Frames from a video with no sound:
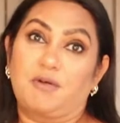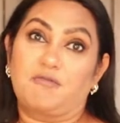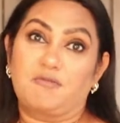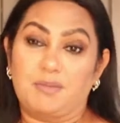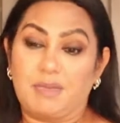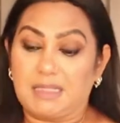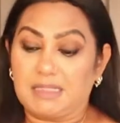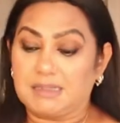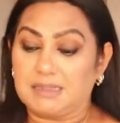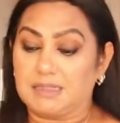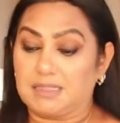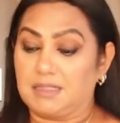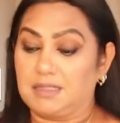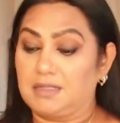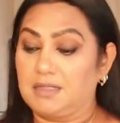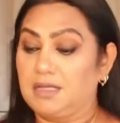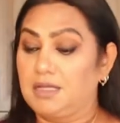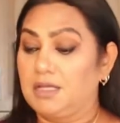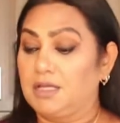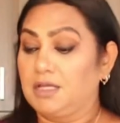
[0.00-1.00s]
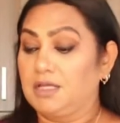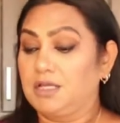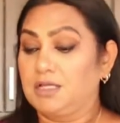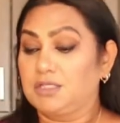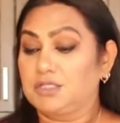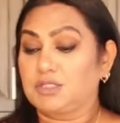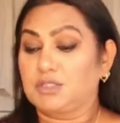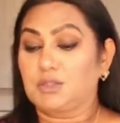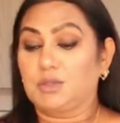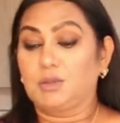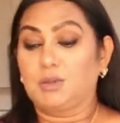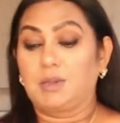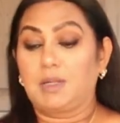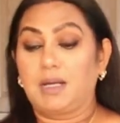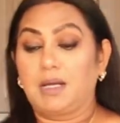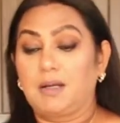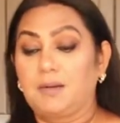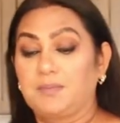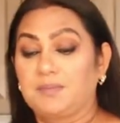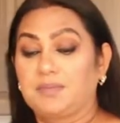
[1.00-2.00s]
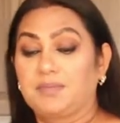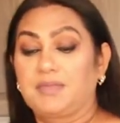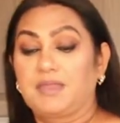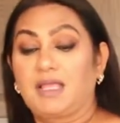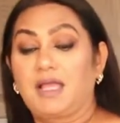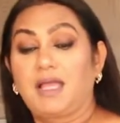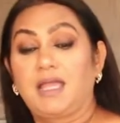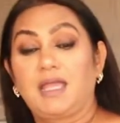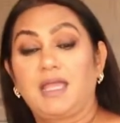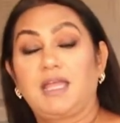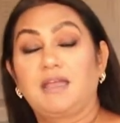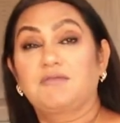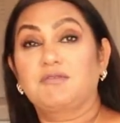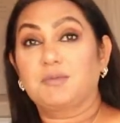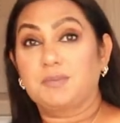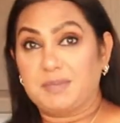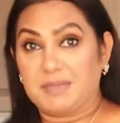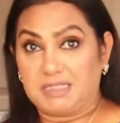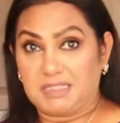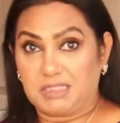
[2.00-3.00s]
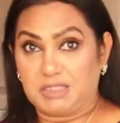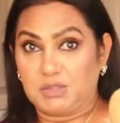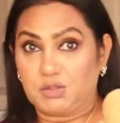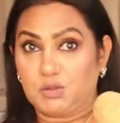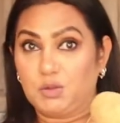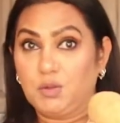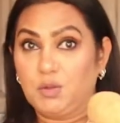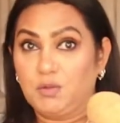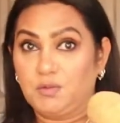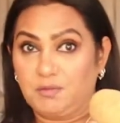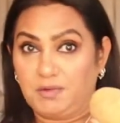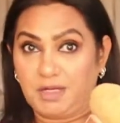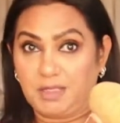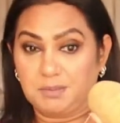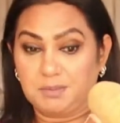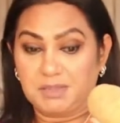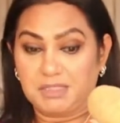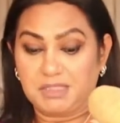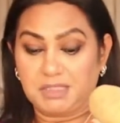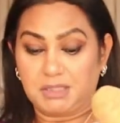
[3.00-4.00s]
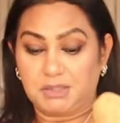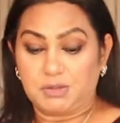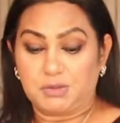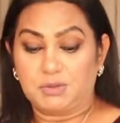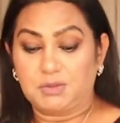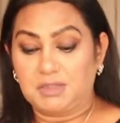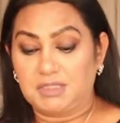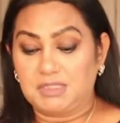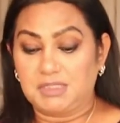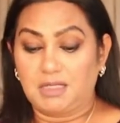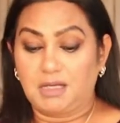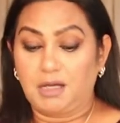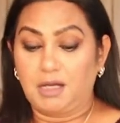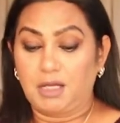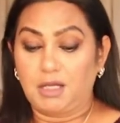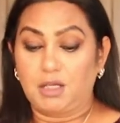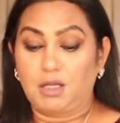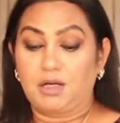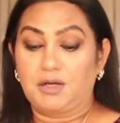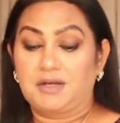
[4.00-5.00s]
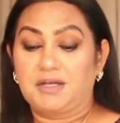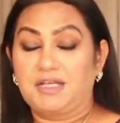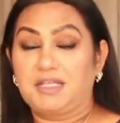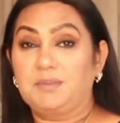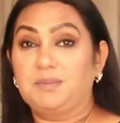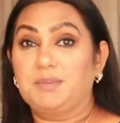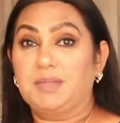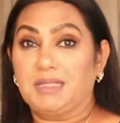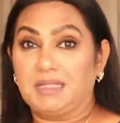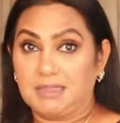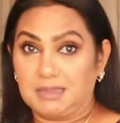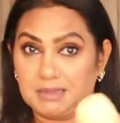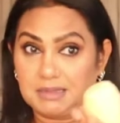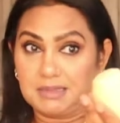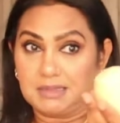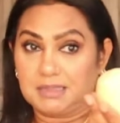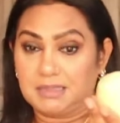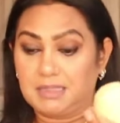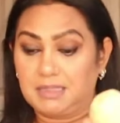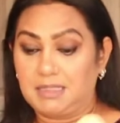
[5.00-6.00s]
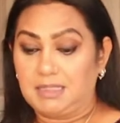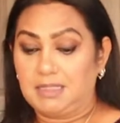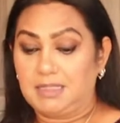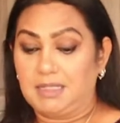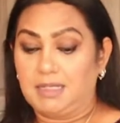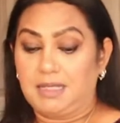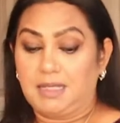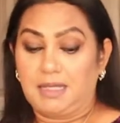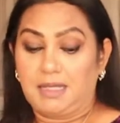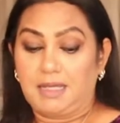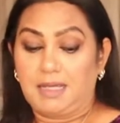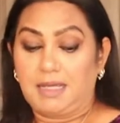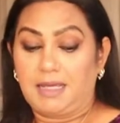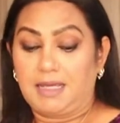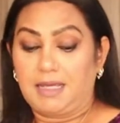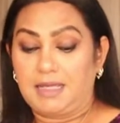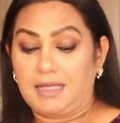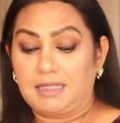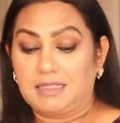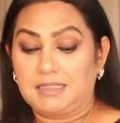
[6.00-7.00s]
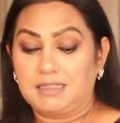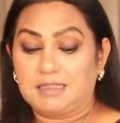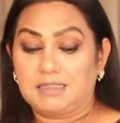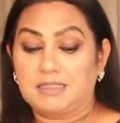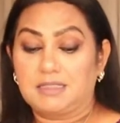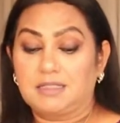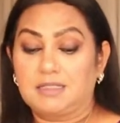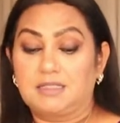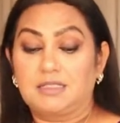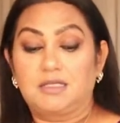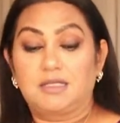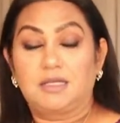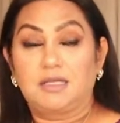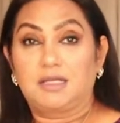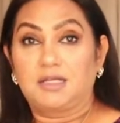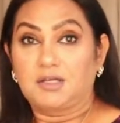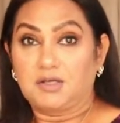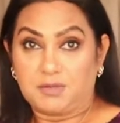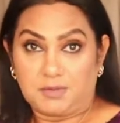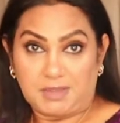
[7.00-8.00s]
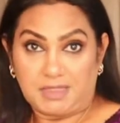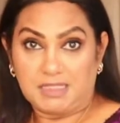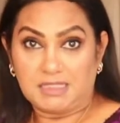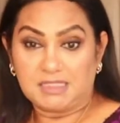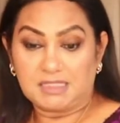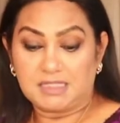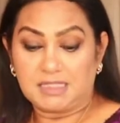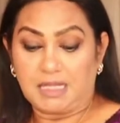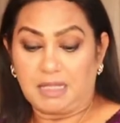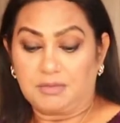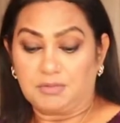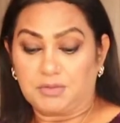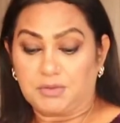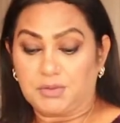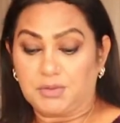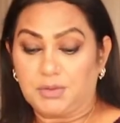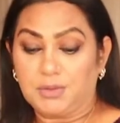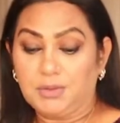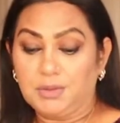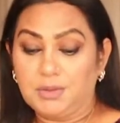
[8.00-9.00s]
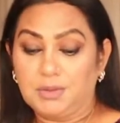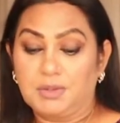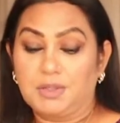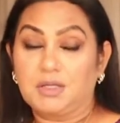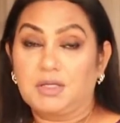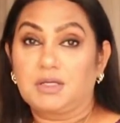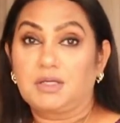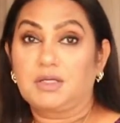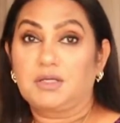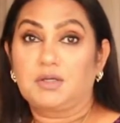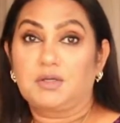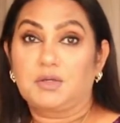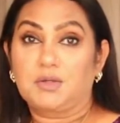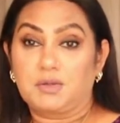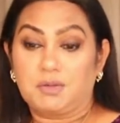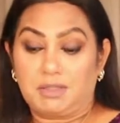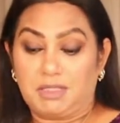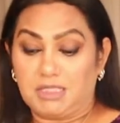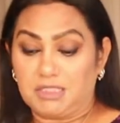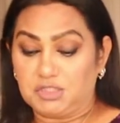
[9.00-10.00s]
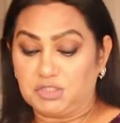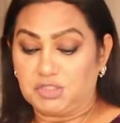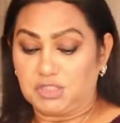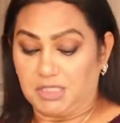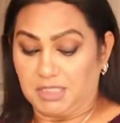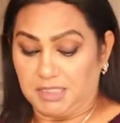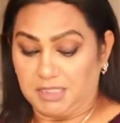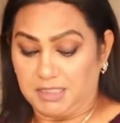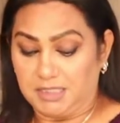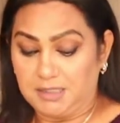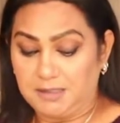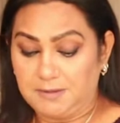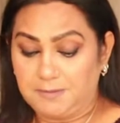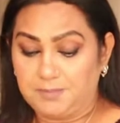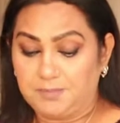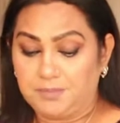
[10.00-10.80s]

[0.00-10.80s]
of basin. So I have a potato, 1 potato I already peeled, and green cilantro, green chili